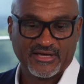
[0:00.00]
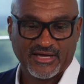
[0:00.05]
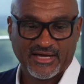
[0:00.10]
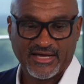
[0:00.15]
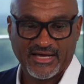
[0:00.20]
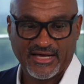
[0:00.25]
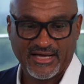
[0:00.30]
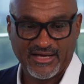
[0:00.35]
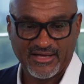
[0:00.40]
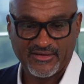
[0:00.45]

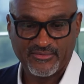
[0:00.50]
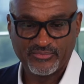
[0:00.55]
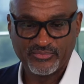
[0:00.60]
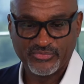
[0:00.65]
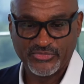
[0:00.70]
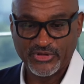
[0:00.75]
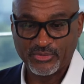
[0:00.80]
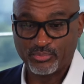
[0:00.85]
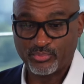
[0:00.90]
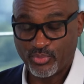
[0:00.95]
Uh,
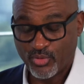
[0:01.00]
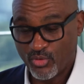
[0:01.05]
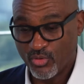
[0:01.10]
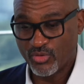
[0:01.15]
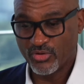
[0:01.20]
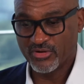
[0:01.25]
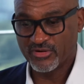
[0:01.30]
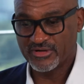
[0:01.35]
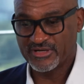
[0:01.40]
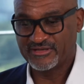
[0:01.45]
the
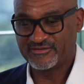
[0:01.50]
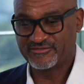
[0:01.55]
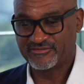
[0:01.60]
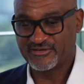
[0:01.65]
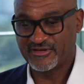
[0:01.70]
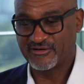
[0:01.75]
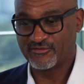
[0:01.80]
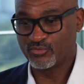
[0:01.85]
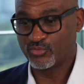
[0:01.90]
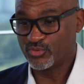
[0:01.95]
board
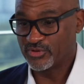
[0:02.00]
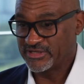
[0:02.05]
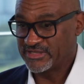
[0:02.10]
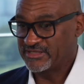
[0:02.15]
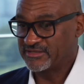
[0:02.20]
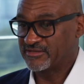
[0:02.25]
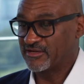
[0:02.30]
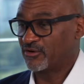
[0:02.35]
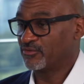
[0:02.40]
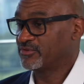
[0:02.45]
itself,
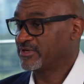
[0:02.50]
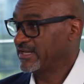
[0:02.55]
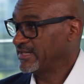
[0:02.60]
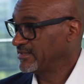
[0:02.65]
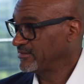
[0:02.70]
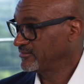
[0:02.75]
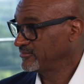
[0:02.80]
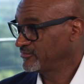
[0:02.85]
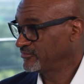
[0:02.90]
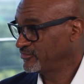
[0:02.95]
we
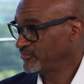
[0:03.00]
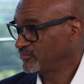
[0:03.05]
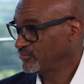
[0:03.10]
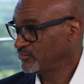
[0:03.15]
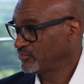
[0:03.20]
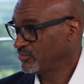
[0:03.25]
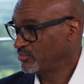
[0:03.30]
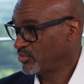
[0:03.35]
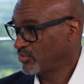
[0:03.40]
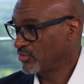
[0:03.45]
donate to
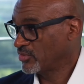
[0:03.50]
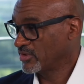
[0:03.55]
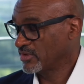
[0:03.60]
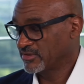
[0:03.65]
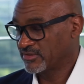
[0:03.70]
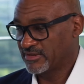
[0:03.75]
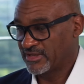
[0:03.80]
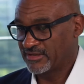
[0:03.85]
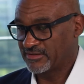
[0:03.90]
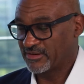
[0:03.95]
the
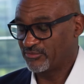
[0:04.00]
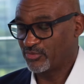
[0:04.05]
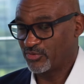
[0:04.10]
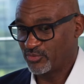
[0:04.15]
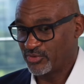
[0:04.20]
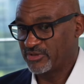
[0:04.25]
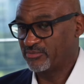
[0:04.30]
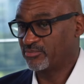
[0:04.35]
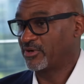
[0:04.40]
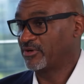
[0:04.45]
board. I, I mean,
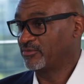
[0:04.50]
we